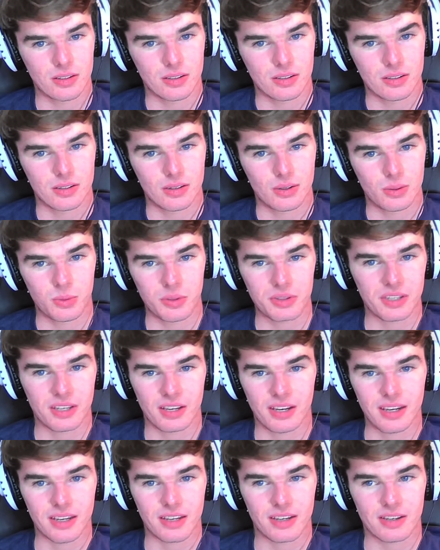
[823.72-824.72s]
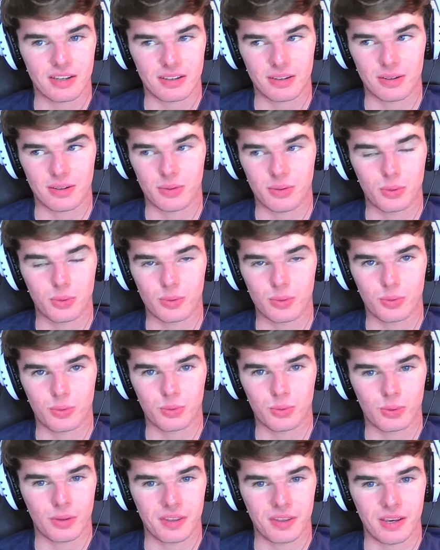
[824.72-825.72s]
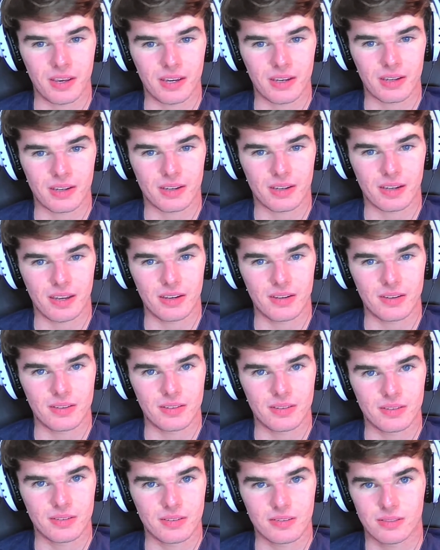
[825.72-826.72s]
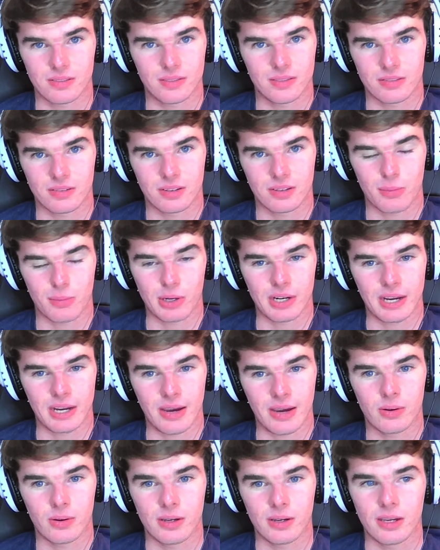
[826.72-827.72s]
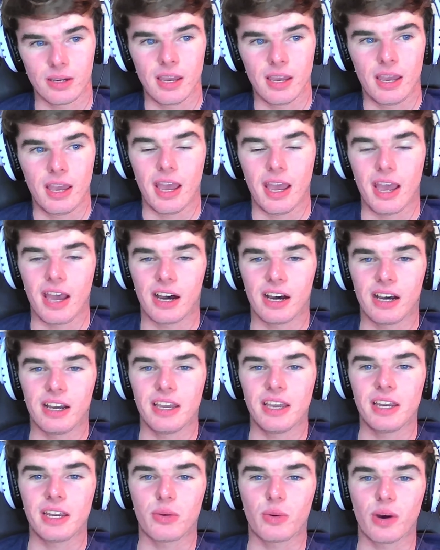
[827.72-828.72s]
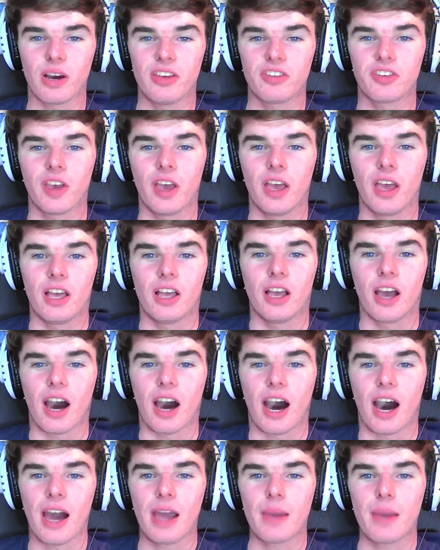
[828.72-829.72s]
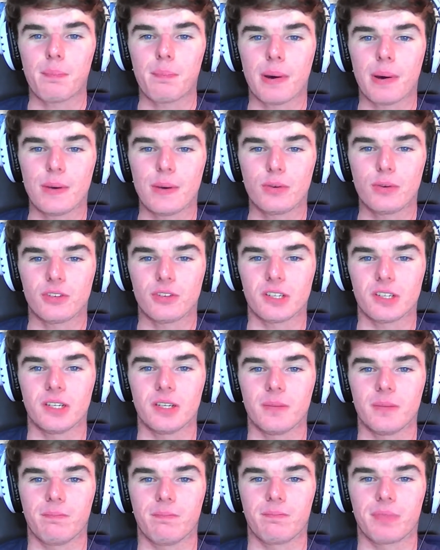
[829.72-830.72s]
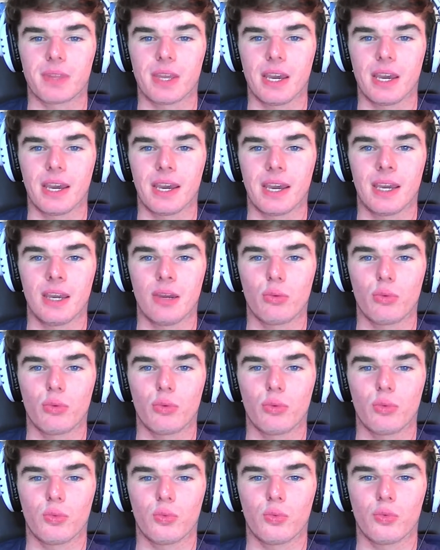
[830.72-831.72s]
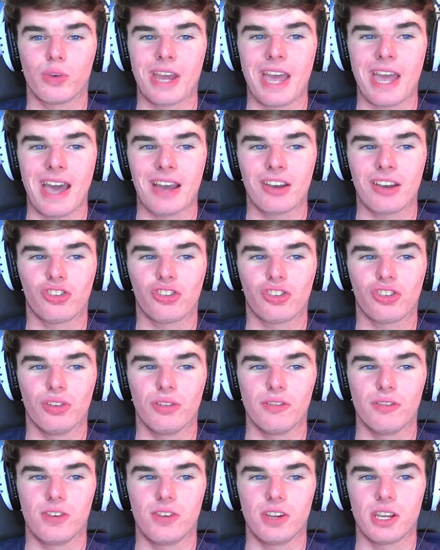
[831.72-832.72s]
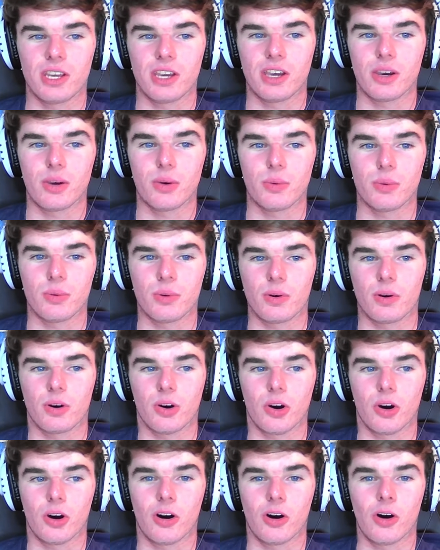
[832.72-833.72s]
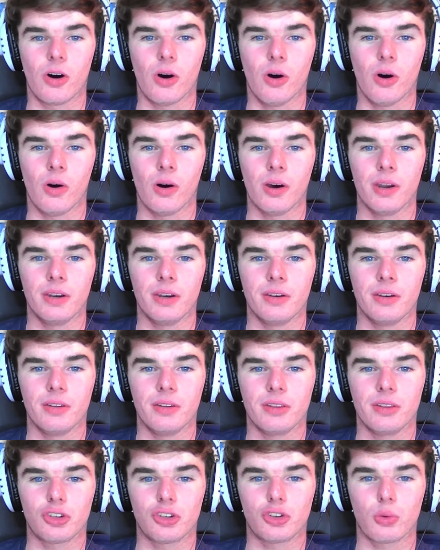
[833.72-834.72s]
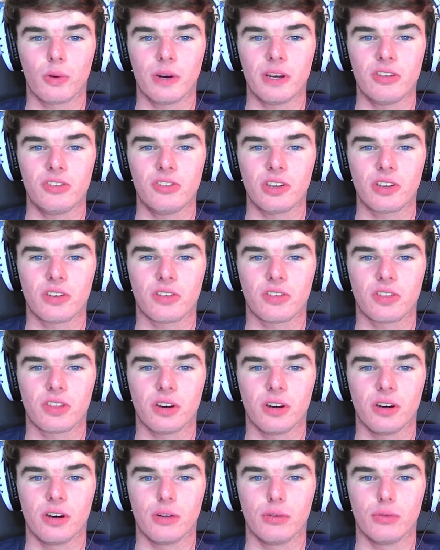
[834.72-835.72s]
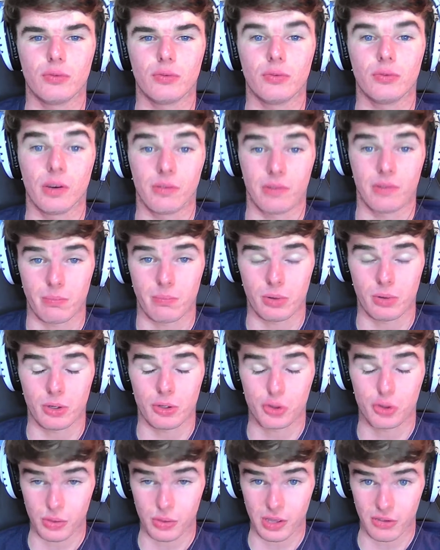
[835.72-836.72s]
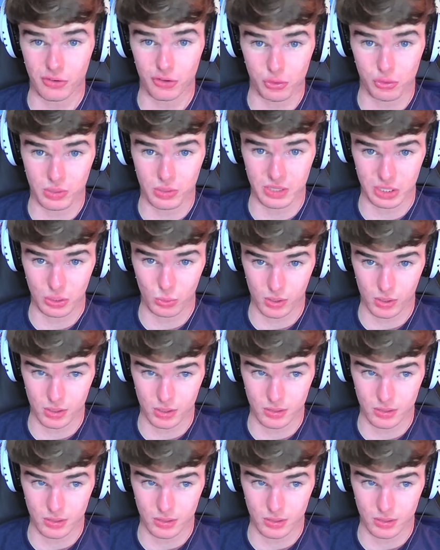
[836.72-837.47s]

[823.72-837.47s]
What the heck? Mm-hmm. What the heck, Caden? Come on now. anyways, I posted a reaction video on the 26th of November, 2021.